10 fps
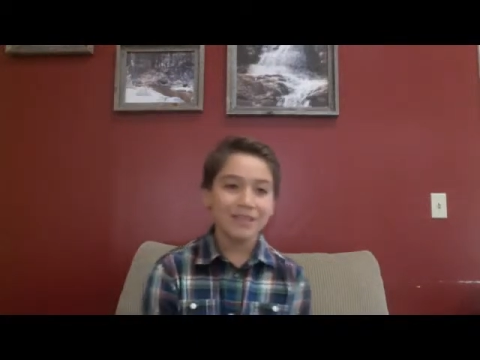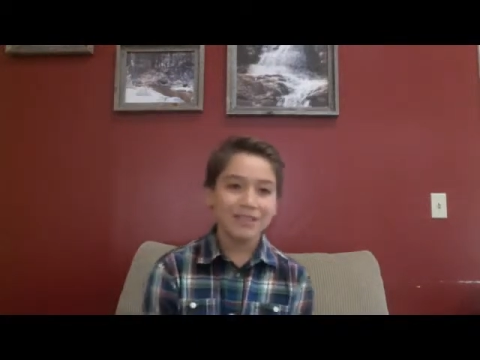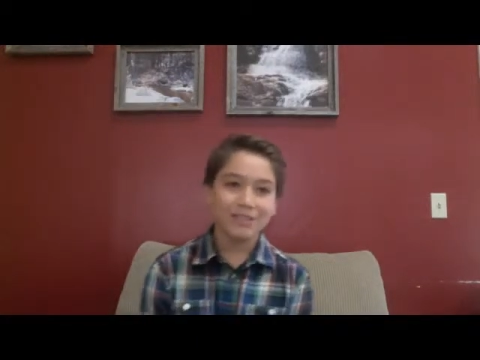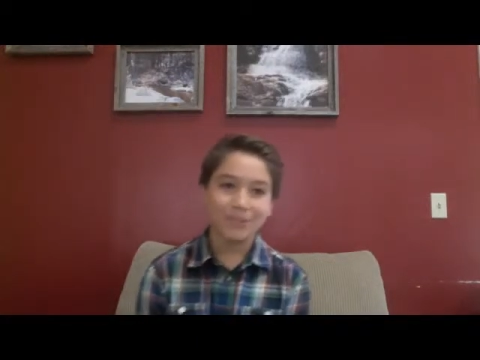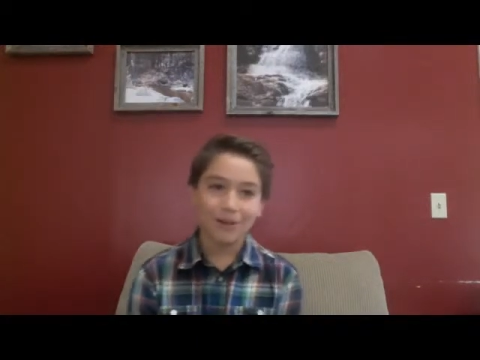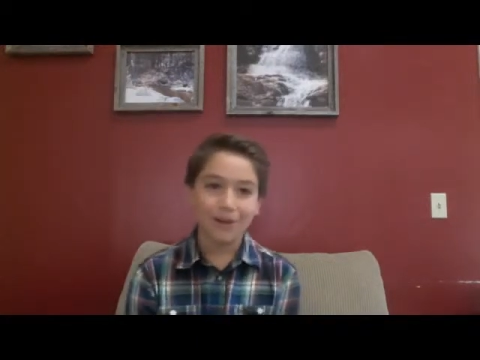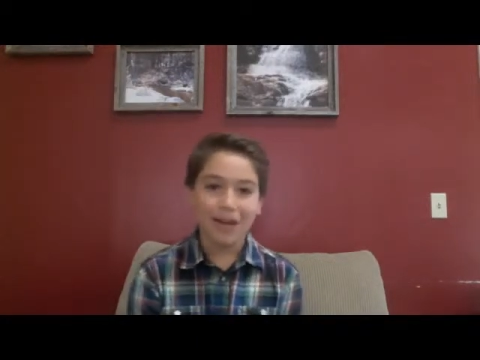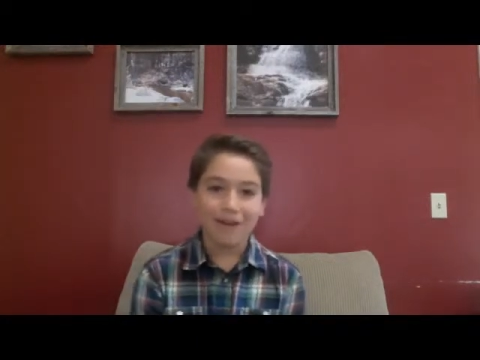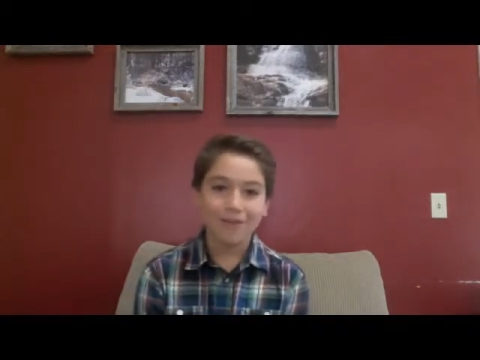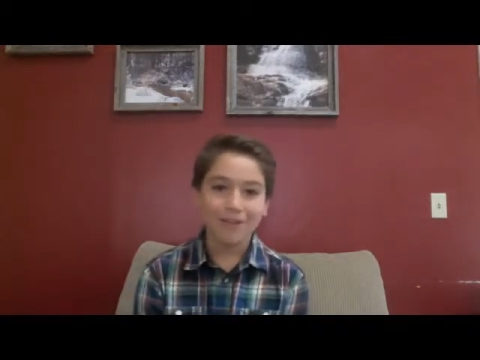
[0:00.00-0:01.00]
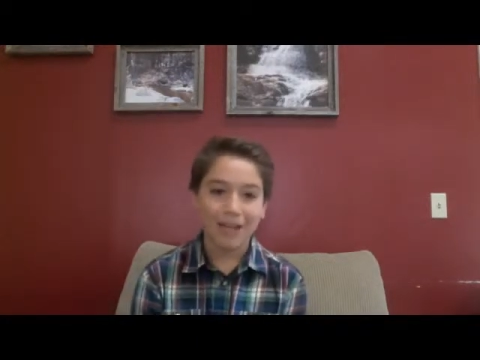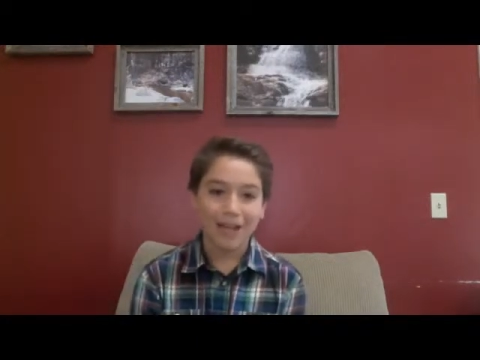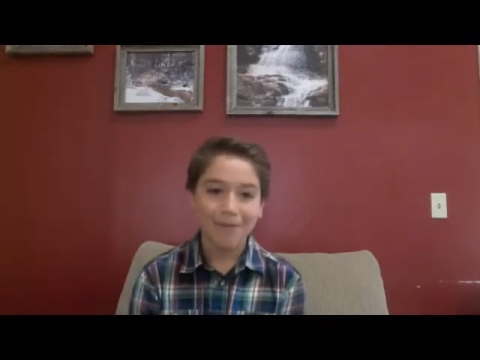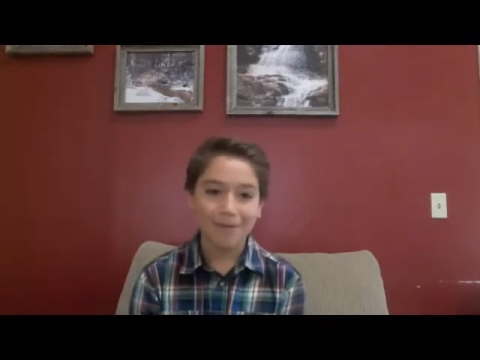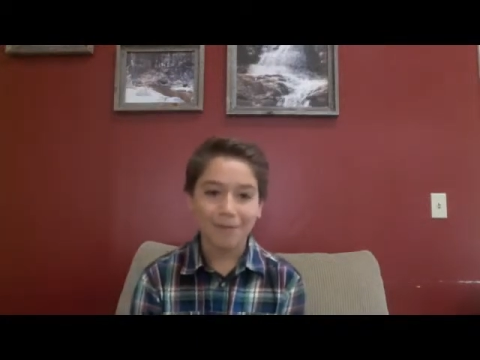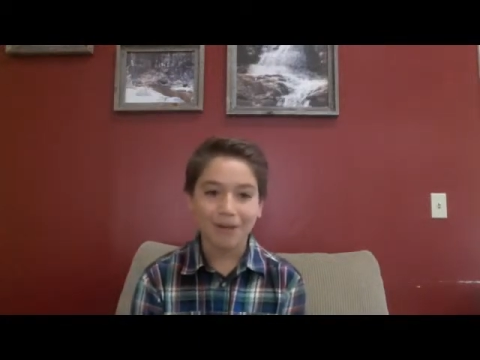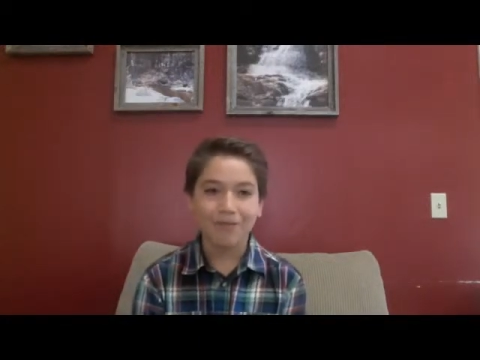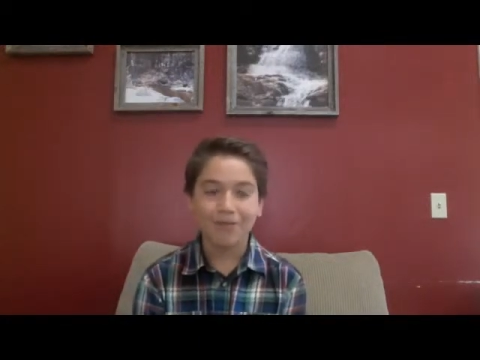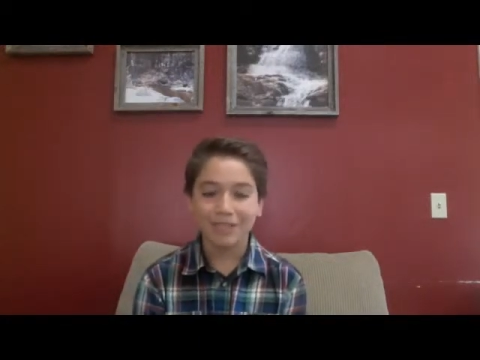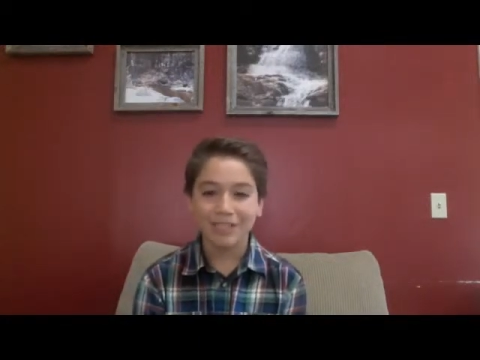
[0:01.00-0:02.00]
So after that, when I'm
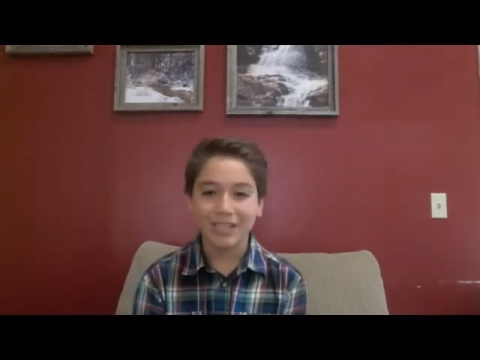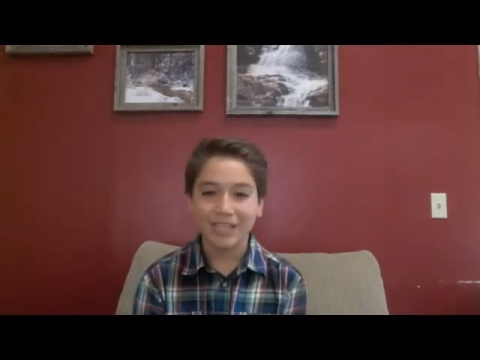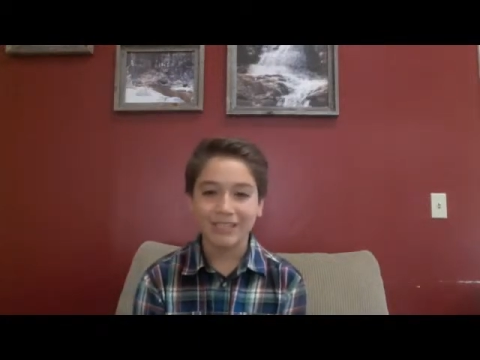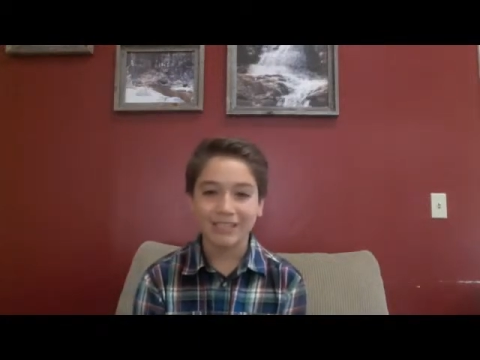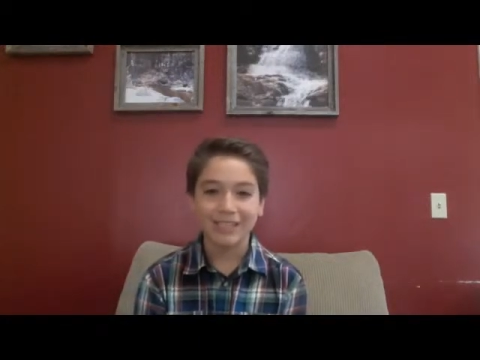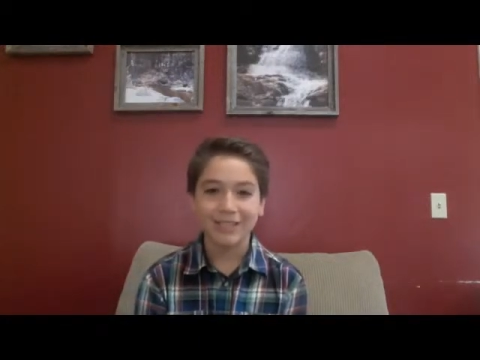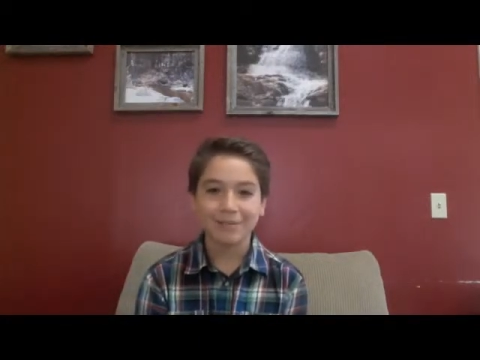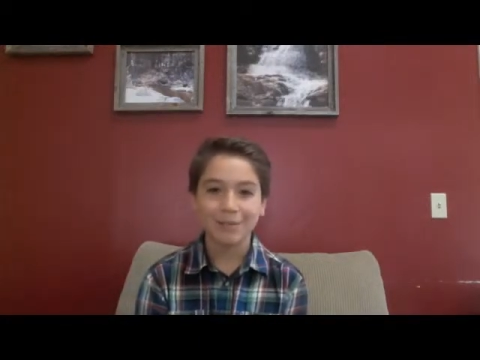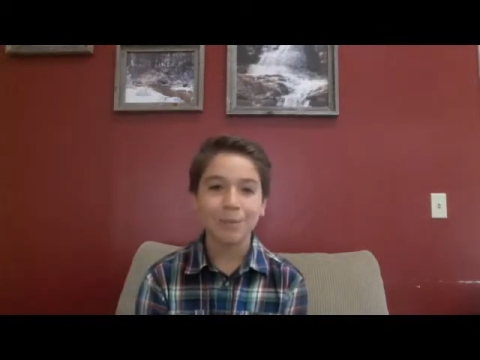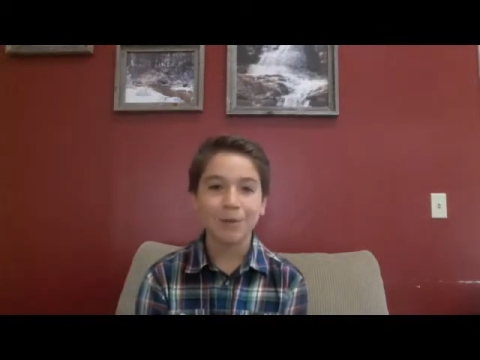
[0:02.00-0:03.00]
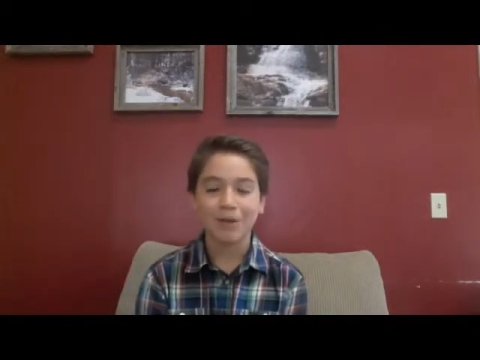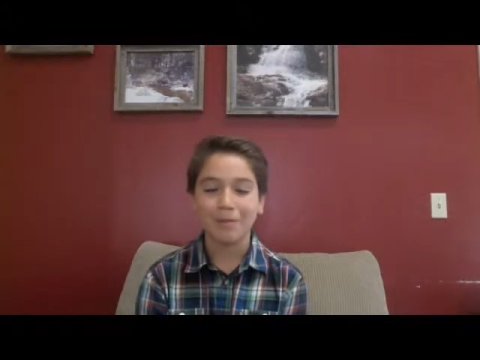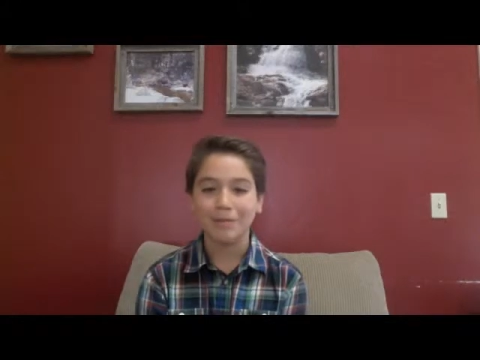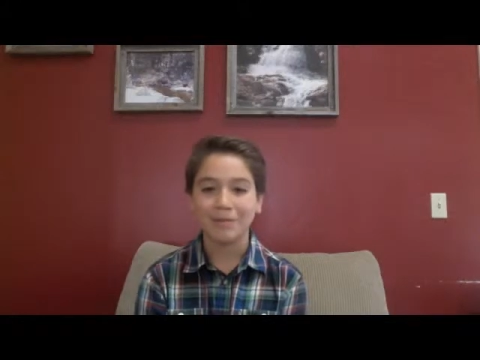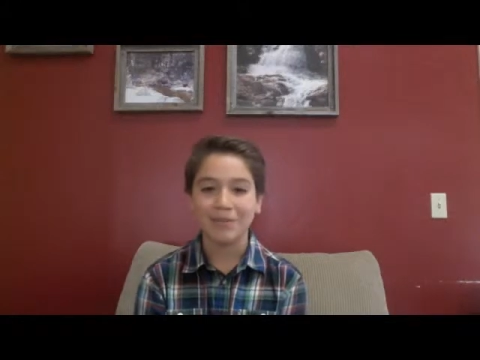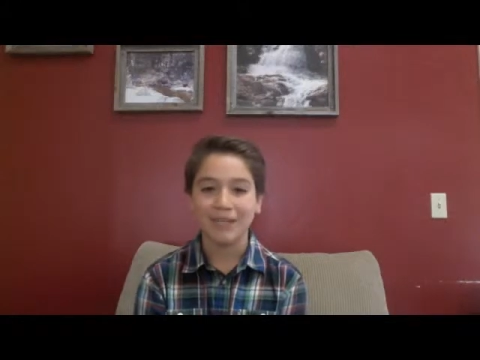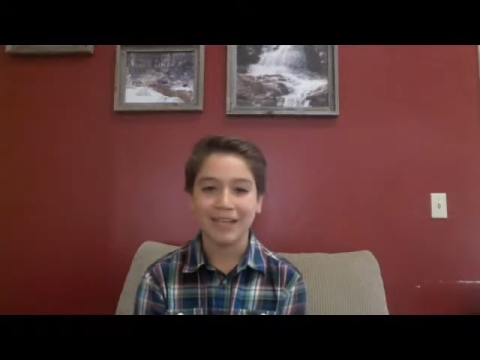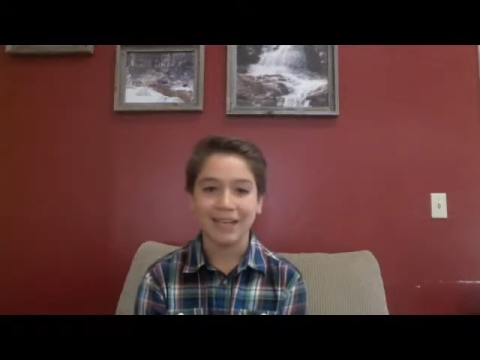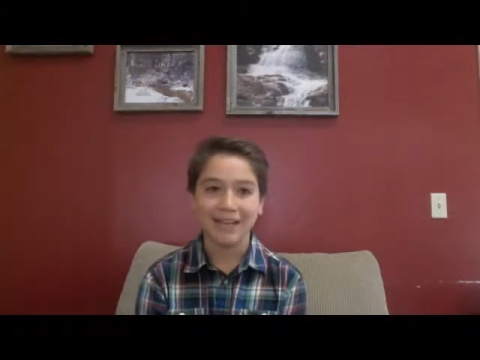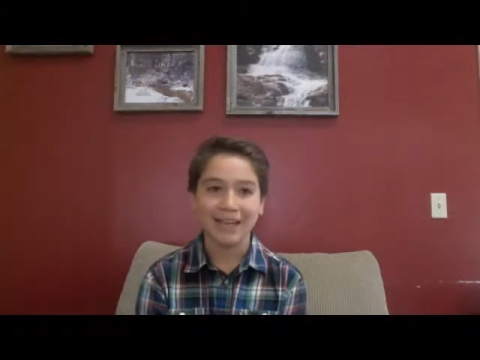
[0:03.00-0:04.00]
finished dancing, people come up to me
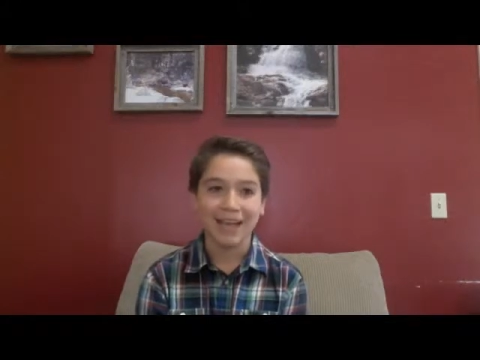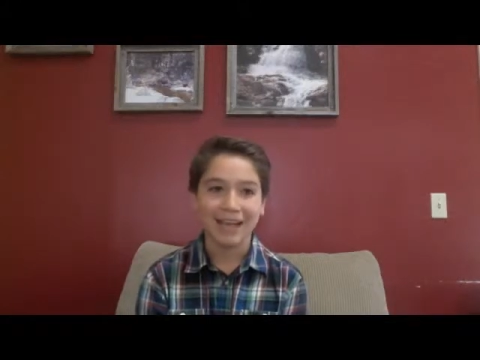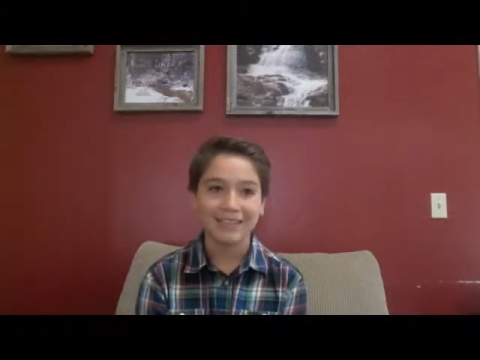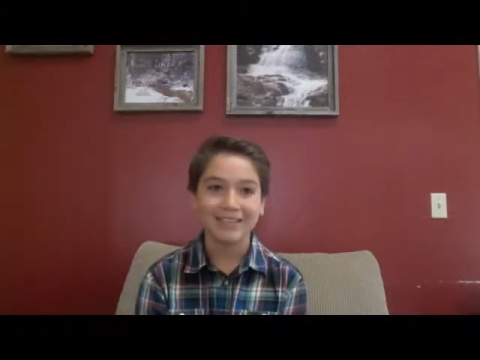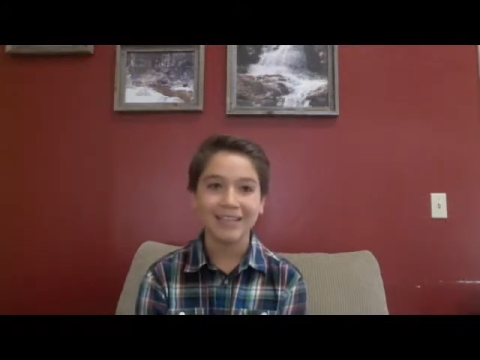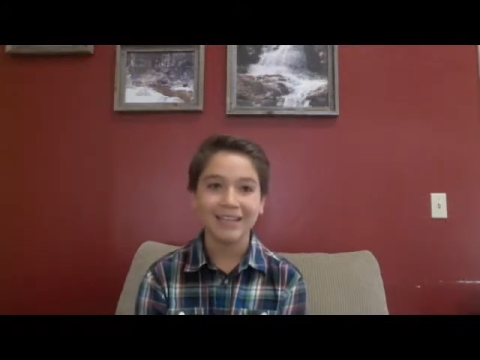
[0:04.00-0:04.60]
and they ask,